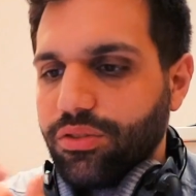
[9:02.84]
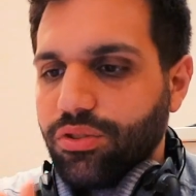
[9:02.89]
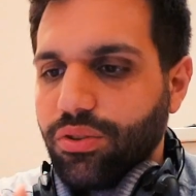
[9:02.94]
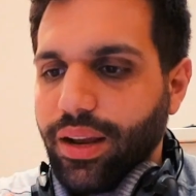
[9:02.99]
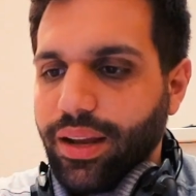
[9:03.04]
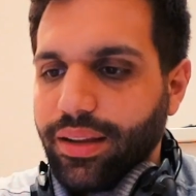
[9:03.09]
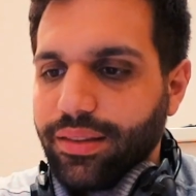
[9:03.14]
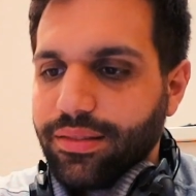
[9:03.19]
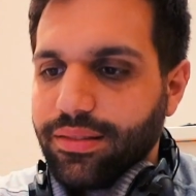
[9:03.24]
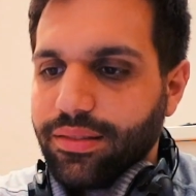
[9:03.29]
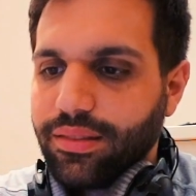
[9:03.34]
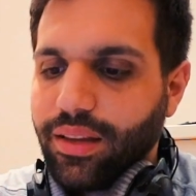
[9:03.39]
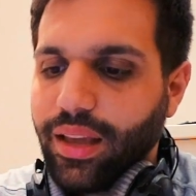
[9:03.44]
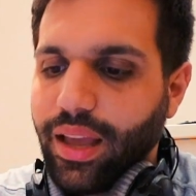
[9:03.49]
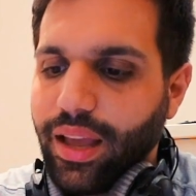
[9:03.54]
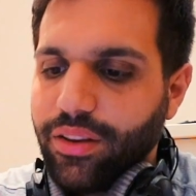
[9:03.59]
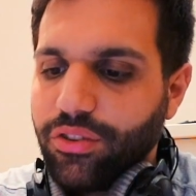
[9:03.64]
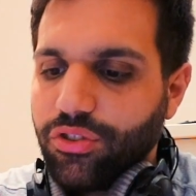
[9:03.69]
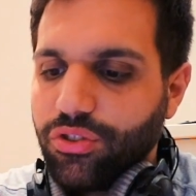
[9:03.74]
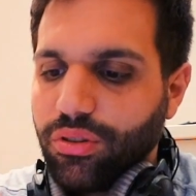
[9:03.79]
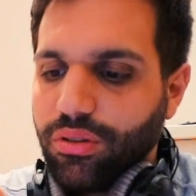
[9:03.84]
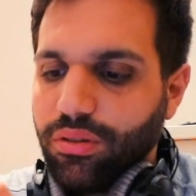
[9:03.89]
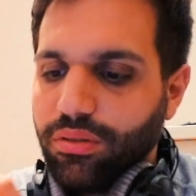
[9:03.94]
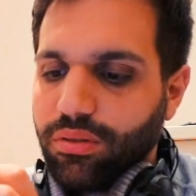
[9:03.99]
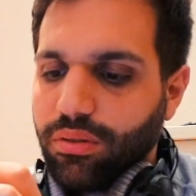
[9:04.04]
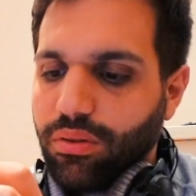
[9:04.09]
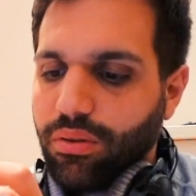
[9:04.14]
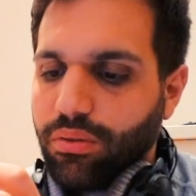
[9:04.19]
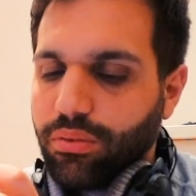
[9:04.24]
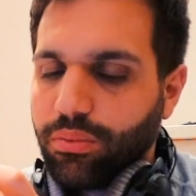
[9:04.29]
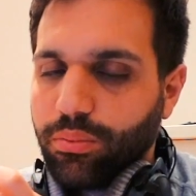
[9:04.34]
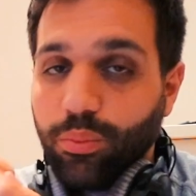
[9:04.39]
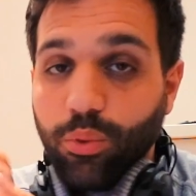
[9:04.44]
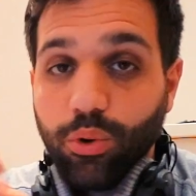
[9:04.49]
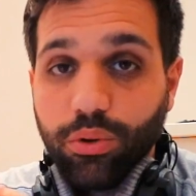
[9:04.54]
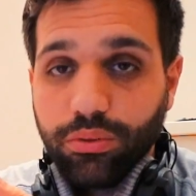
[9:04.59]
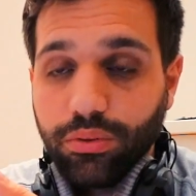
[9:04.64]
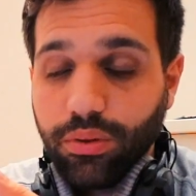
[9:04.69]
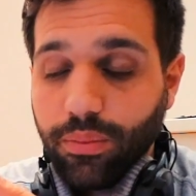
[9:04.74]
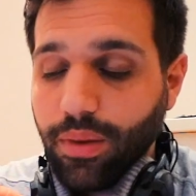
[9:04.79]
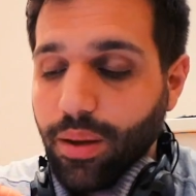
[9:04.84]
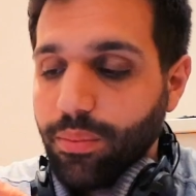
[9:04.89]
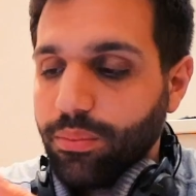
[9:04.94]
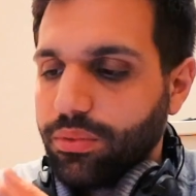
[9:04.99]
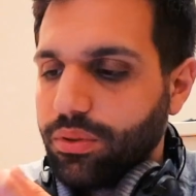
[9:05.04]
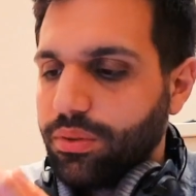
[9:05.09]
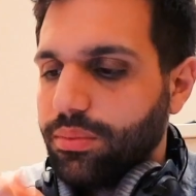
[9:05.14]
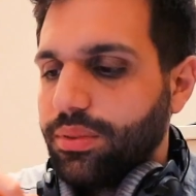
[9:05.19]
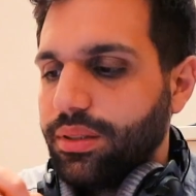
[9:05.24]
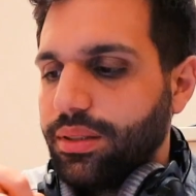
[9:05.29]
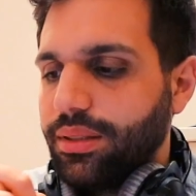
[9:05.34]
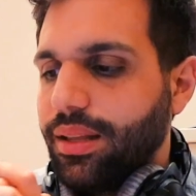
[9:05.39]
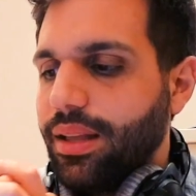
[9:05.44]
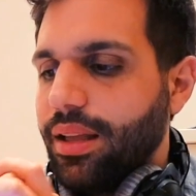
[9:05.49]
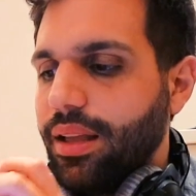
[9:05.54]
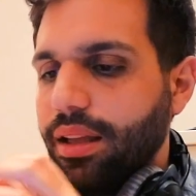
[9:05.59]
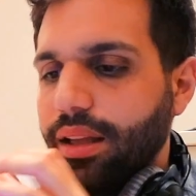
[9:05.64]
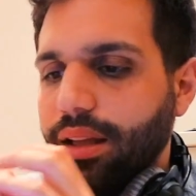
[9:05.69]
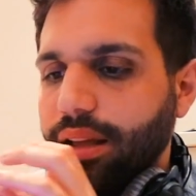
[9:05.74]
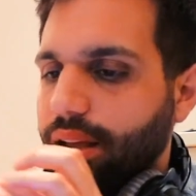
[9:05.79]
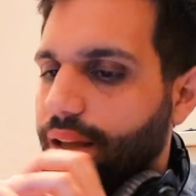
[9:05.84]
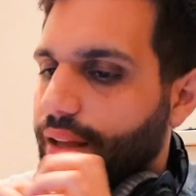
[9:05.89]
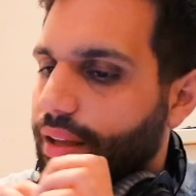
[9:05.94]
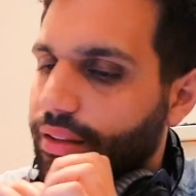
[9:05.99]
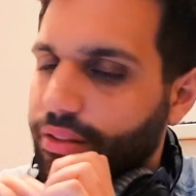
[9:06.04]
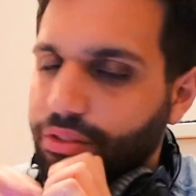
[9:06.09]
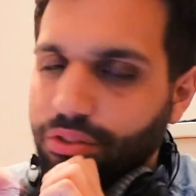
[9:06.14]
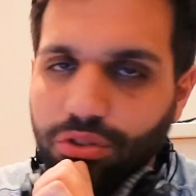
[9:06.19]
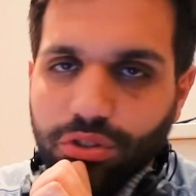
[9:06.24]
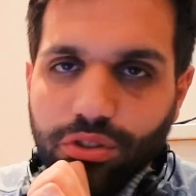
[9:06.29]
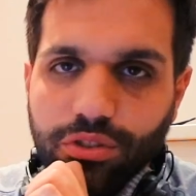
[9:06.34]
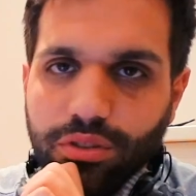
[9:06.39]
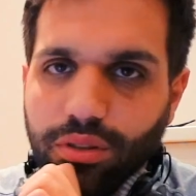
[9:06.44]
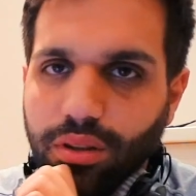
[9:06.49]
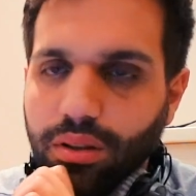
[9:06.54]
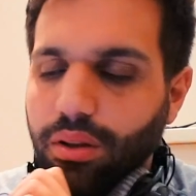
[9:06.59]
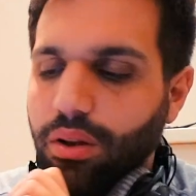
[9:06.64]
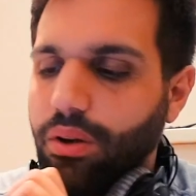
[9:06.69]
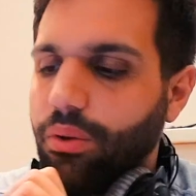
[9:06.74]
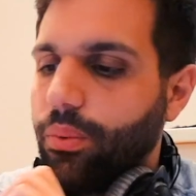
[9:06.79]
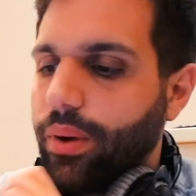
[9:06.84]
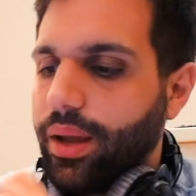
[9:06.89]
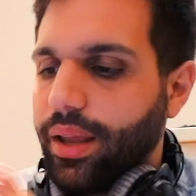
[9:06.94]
the tracks catchier or more memorable. It's just a long